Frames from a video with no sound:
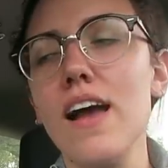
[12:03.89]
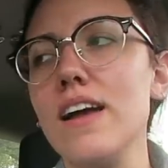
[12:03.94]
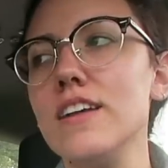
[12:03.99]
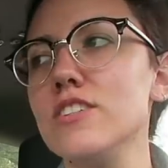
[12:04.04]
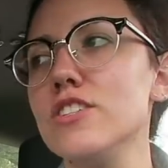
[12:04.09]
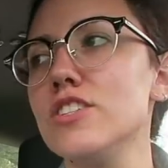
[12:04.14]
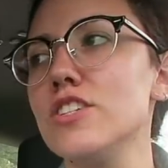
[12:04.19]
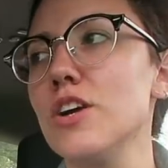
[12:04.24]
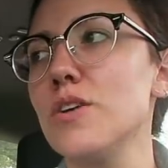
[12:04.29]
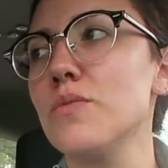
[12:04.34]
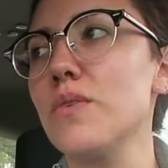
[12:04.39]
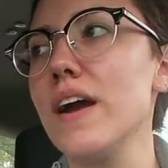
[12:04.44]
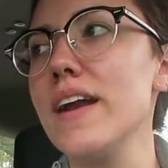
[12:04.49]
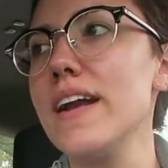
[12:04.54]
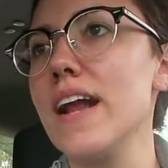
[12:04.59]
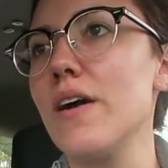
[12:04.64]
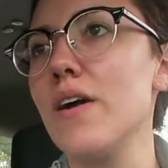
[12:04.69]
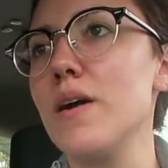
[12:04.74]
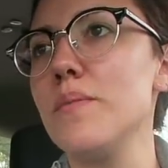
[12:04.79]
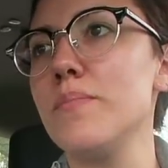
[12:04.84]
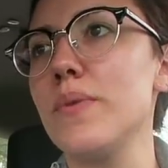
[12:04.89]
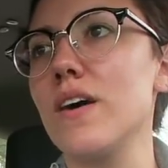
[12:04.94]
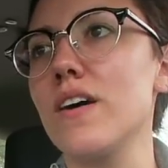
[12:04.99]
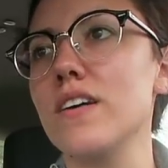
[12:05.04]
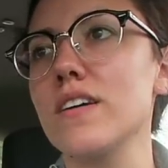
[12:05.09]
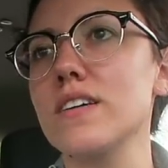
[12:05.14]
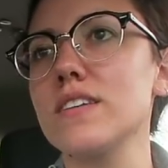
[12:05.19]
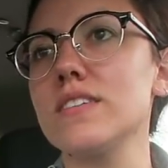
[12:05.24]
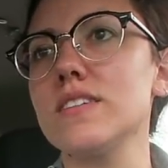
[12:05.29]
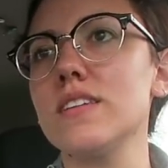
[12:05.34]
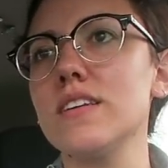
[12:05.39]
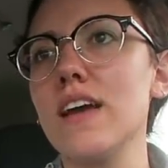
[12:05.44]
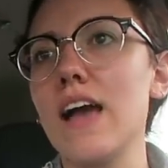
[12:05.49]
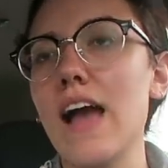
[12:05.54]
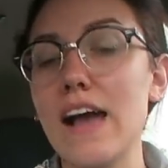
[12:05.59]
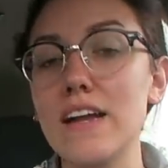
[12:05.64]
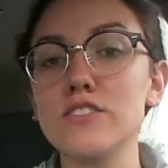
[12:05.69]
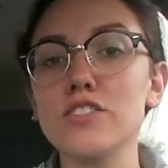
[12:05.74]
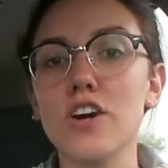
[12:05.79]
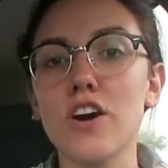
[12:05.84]
And so right now I'm parked
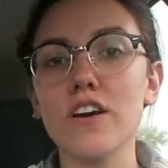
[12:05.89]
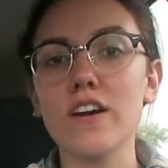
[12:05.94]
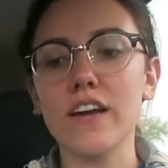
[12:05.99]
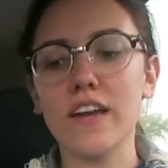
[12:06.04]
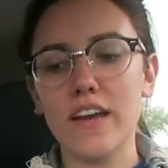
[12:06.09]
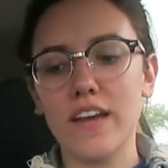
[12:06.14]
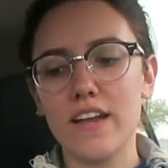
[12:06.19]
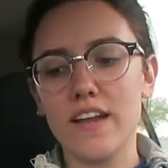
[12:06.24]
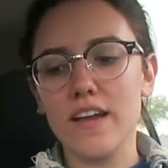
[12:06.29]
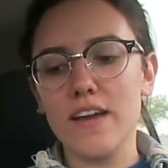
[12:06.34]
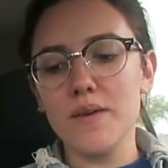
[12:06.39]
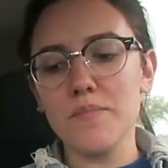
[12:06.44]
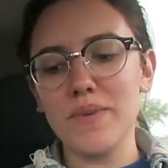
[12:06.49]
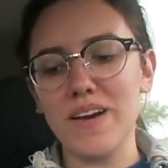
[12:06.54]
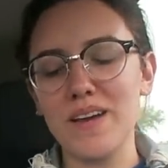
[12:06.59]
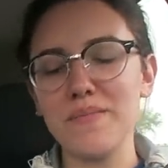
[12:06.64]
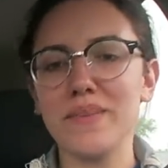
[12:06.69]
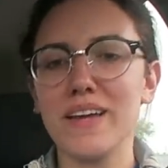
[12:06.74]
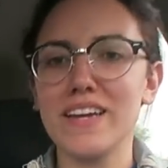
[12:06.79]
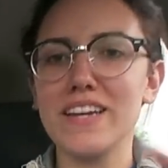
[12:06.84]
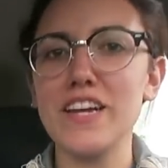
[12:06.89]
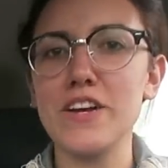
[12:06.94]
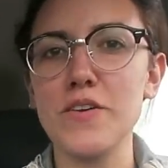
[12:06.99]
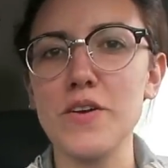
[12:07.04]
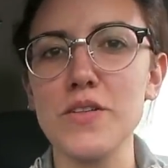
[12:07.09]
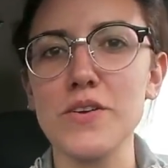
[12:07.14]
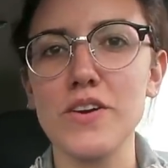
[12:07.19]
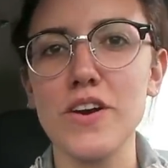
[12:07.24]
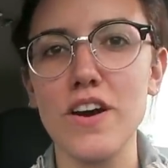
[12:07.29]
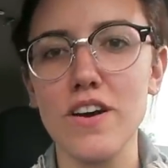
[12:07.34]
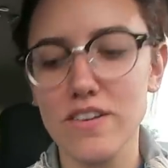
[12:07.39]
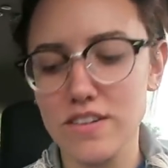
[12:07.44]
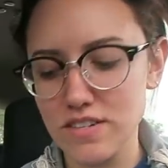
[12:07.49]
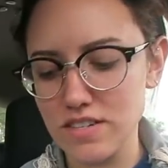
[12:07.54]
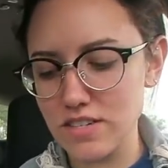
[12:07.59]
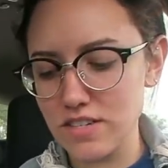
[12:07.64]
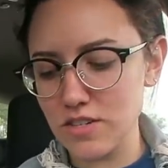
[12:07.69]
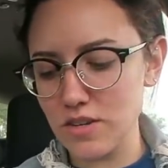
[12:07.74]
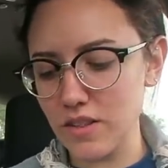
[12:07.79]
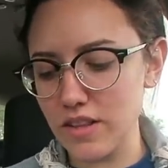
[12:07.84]
at Target, but I'm like near other
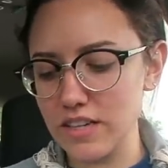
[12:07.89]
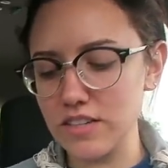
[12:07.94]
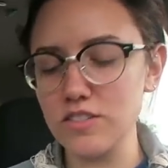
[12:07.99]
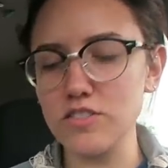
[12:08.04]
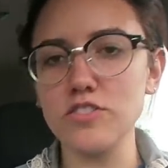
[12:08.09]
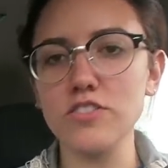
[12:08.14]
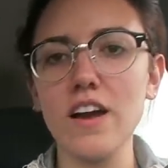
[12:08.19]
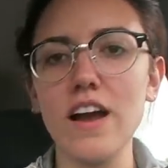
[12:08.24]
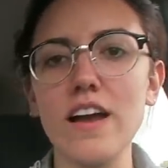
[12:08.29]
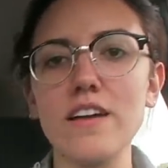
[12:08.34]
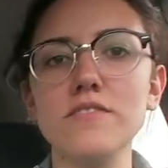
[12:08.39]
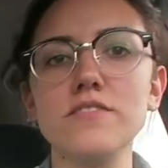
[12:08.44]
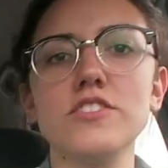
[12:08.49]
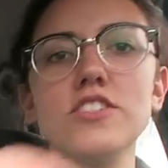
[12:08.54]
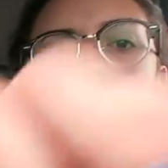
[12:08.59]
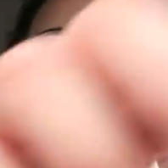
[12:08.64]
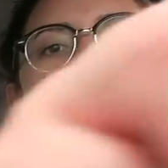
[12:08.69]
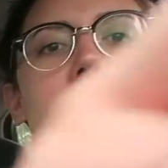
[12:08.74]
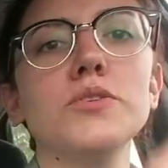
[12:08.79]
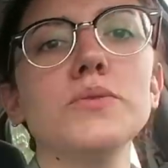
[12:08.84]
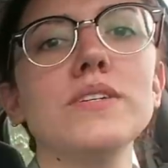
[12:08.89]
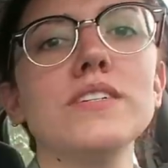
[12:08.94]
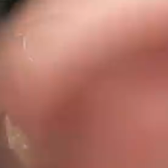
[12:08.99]
cars. So let's drive just to